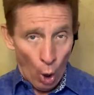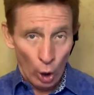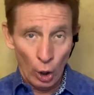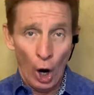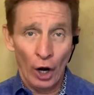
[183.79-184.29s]

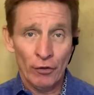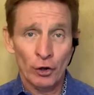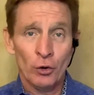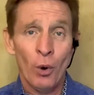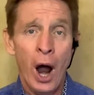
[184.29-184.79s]
All
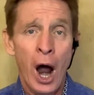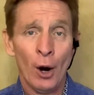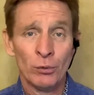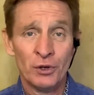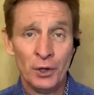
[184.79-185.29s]
other
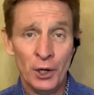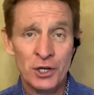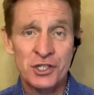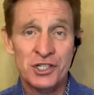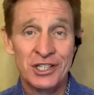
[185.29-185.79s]
ground
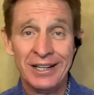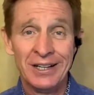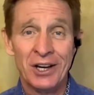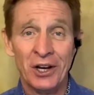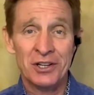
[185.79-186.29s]
is
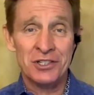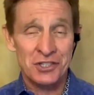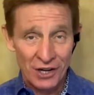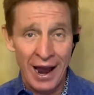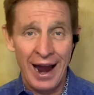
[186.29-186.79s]
sinking
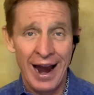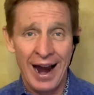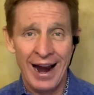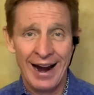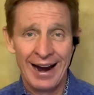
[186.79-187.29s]

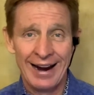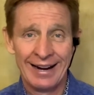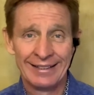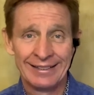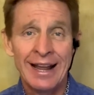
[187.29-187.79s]

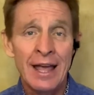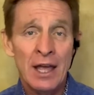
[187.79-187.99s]
sand.